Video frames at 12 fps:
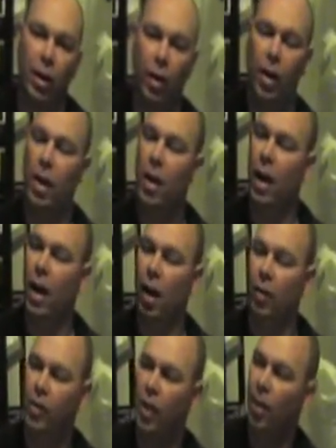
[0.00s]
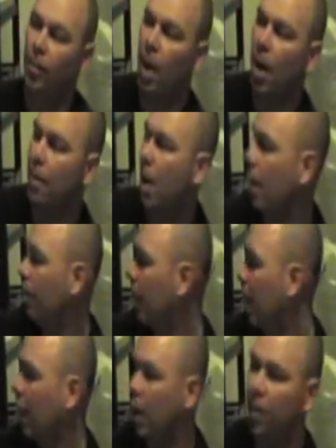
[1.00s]
here. And obviously
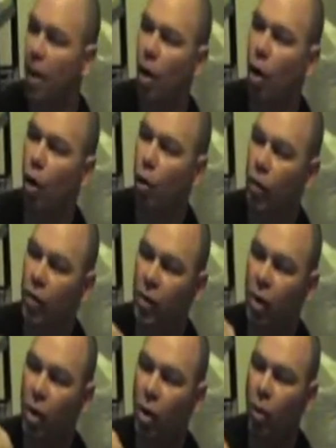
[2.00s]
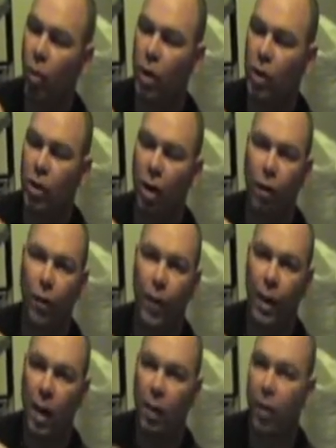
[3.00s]
I cut my hose, which does
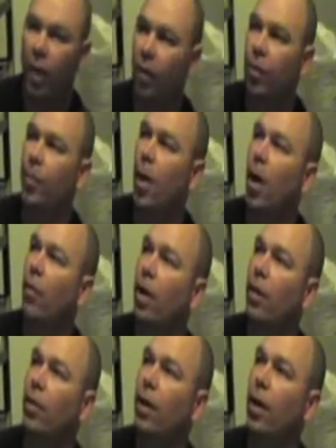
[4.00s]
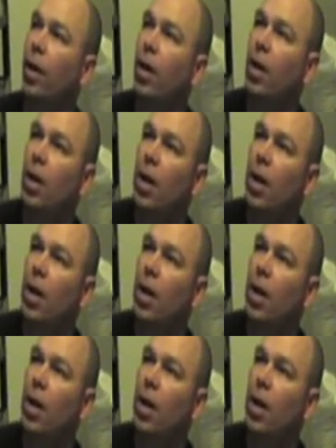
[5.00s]
fit into that spot right there.